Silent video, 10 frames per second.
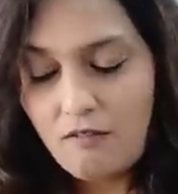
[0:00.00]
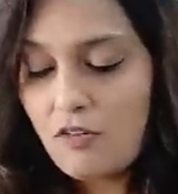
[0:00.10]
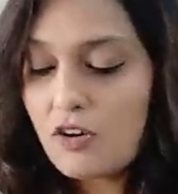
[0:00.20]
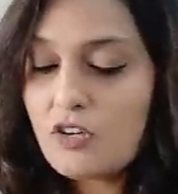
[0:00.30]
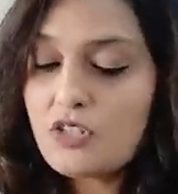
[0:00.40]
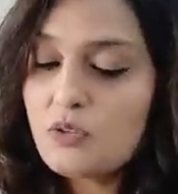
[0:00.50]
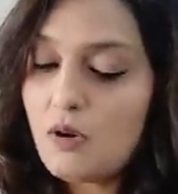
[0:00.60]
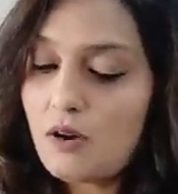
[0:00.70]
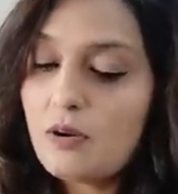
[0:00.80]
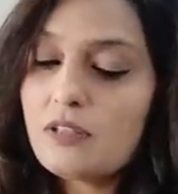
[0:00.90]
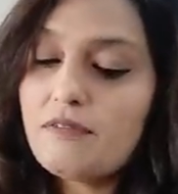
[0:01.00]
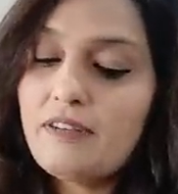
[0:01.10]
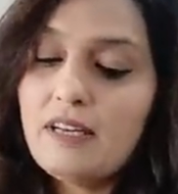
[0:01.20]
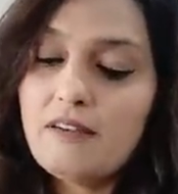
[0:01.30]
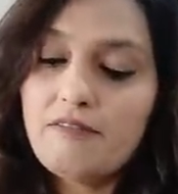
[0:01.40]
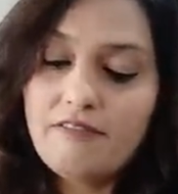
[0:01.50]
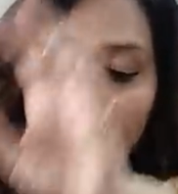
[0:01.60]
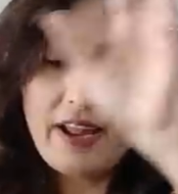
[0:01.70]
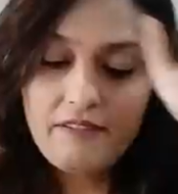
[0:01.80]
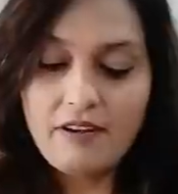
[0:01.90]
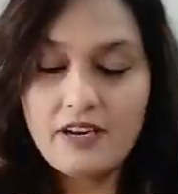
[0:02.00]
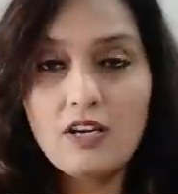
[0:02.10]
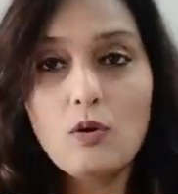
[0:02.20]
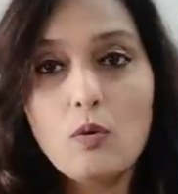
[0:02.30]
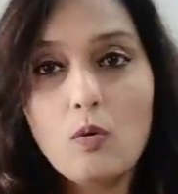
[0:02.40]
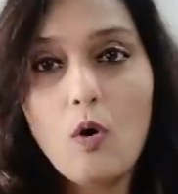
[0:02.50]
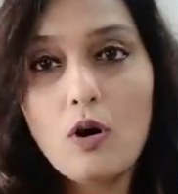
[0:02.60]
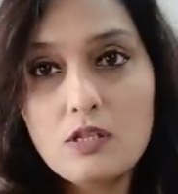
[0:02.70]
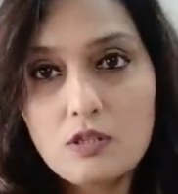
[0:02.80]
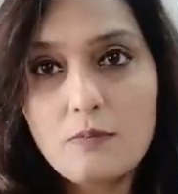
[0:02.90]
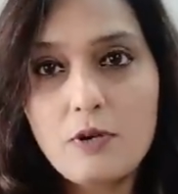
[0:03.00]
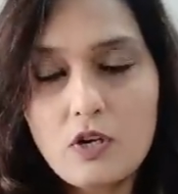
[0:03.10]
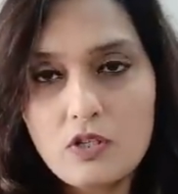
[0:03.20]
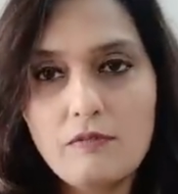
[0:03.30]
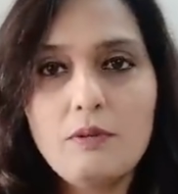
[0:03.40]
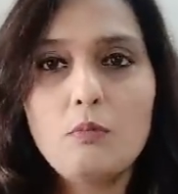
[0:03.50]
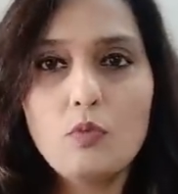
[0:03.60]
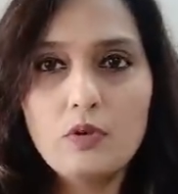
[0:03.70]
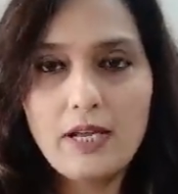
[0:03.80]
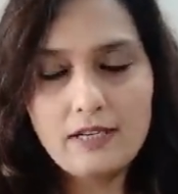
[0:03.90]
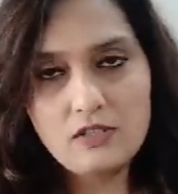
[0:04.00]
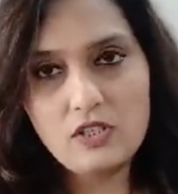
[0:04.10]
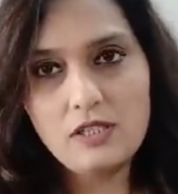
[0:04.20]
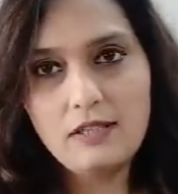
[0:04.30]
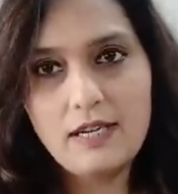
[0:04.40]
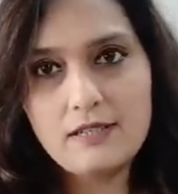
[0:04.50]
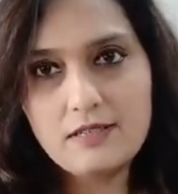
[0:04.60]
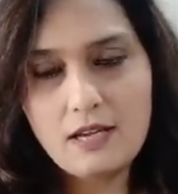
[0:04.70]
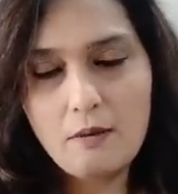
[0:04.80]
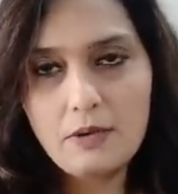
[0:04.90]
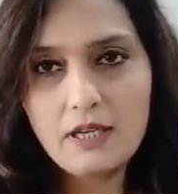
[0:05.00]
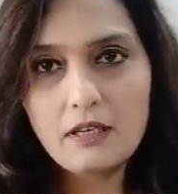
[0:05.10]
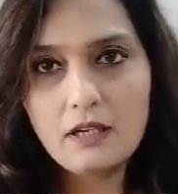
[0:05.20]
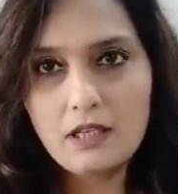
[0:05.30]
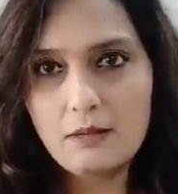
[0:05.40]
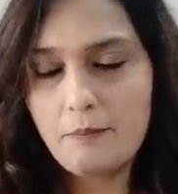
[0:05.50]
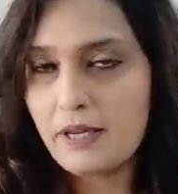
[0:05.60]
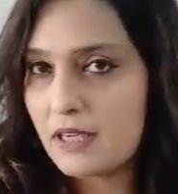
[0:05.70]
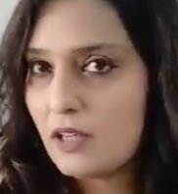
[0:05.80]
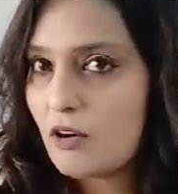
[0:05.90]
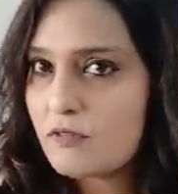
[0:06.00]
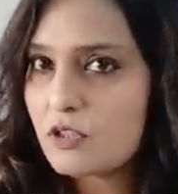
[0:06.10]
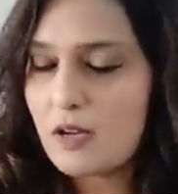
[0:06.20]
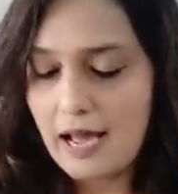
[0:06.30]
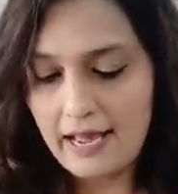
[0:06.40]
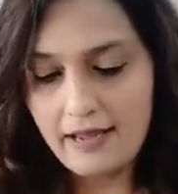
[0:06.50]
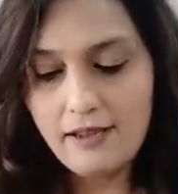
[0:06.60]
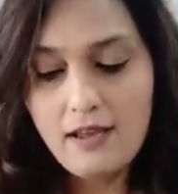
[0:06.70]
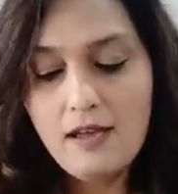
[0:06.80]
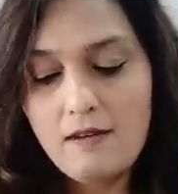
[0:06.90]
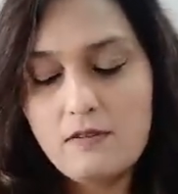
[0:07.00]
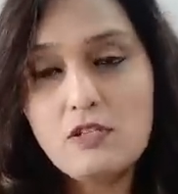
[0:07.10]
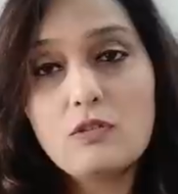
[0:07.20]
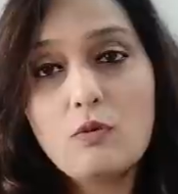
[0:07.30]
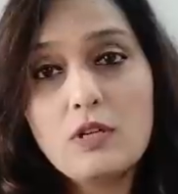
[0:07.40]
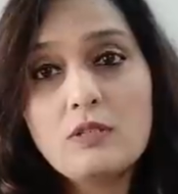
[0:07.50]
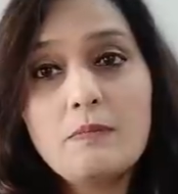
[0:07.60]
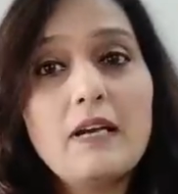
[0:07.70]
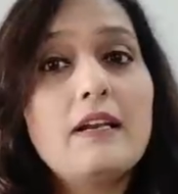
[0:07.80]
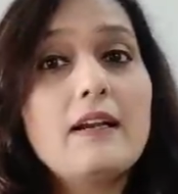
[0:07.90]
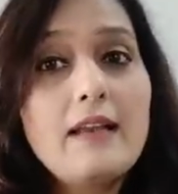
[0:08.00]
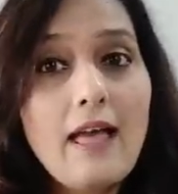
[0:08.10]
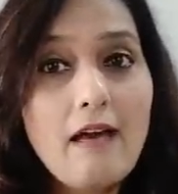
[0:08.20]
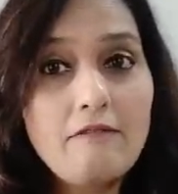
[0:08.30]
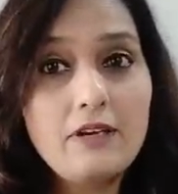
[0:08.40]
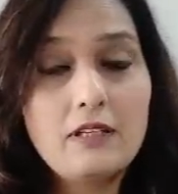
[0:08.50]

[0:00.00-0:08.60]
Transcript: Virgos, you are going to feel very, very low also because of the moon energy that is coming in the beginning of July, which is going to be a little heavy.